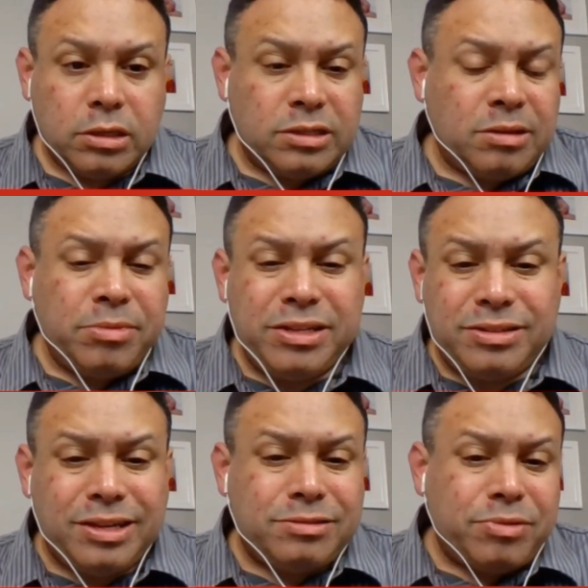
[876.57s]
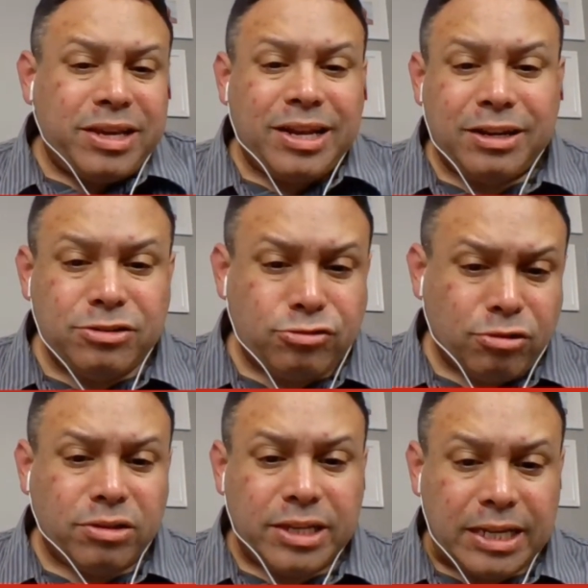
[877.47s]
because some of these things we cannot
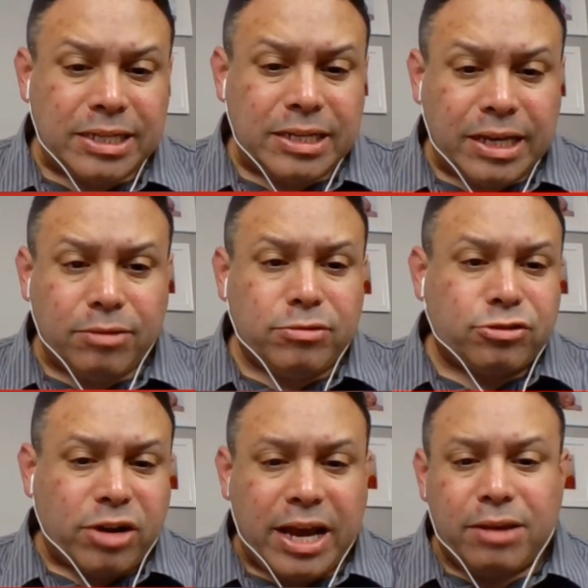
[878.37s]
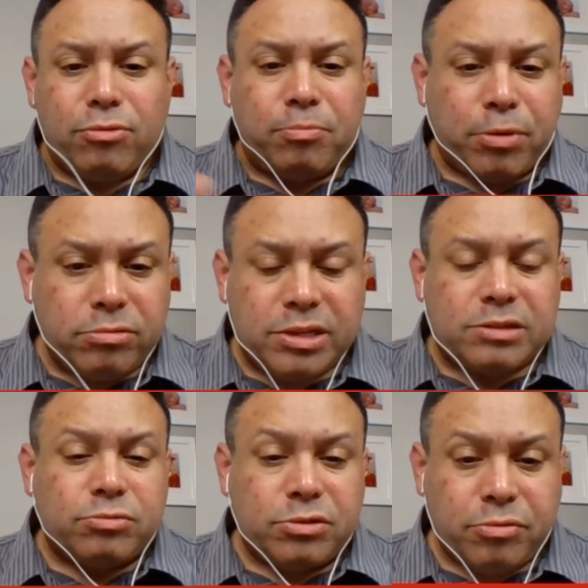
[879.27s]
control at the end of the day. We'll try, we'll
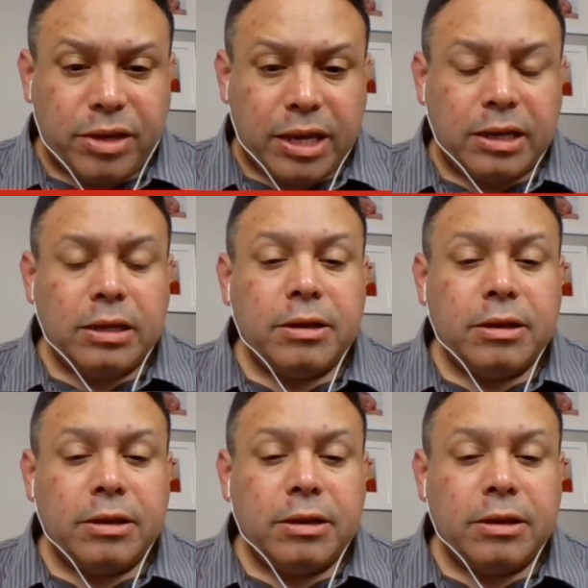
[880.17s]
protest, we'll do what we can.